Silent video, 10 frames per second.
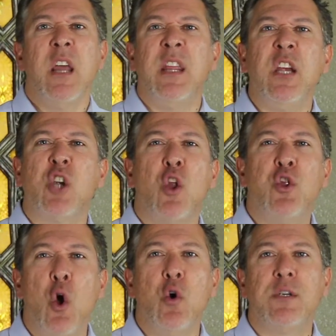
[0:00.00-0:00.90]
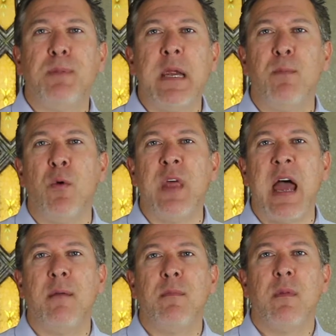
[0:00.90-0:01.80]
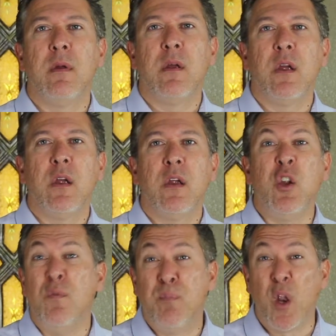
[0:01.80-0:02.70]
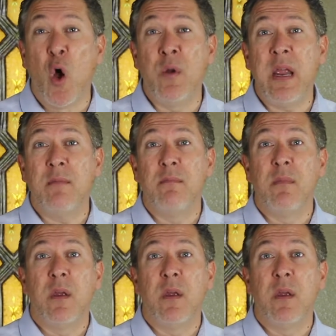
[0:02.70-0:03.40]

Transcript: These are those people that You've blown it.